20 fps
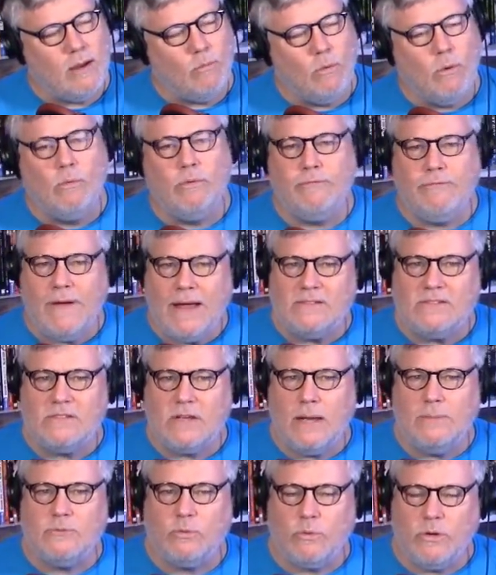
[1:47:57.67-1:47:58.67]
Well, when Fast
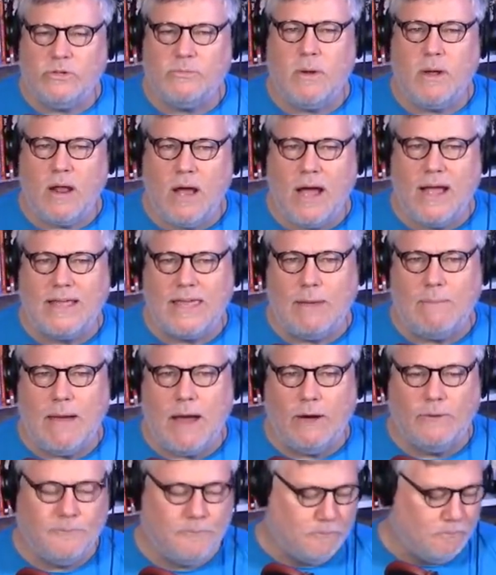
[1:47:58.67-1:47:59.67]
Times at Ridgemont High came out,